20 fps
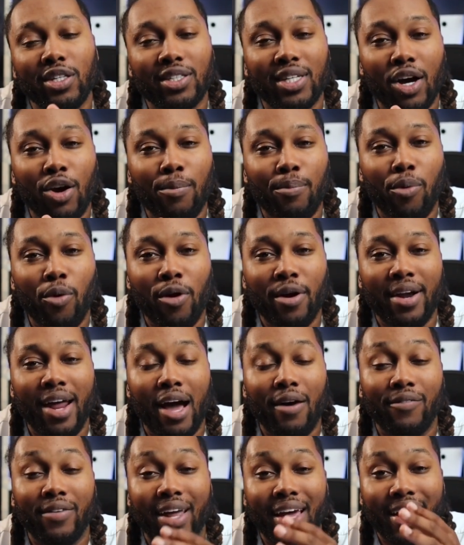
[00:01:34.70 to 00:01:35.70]
just how important
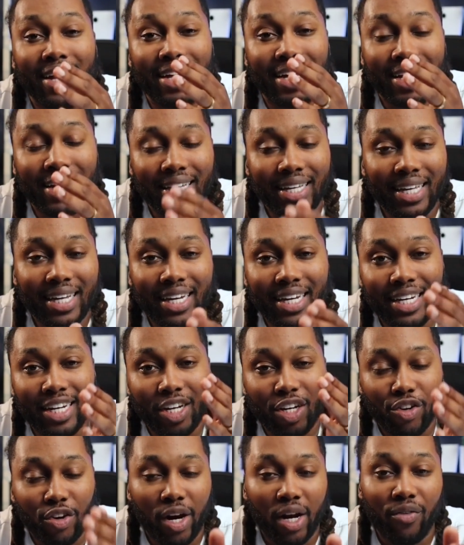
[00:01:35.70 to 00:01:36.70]
having a
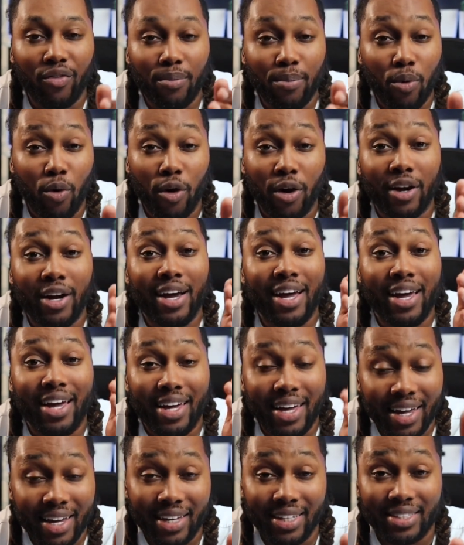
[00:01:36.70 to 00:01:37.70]
clean credit report
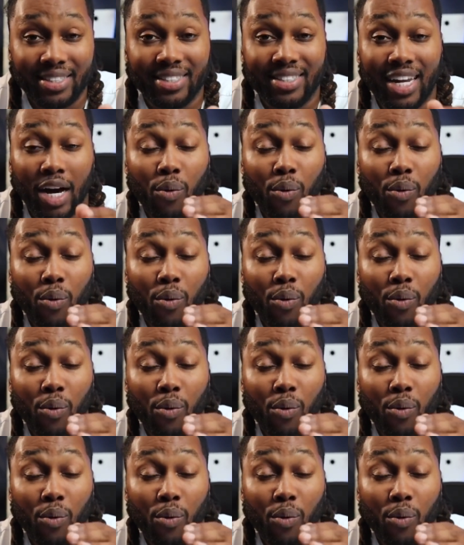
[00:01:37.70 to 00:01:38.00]
is.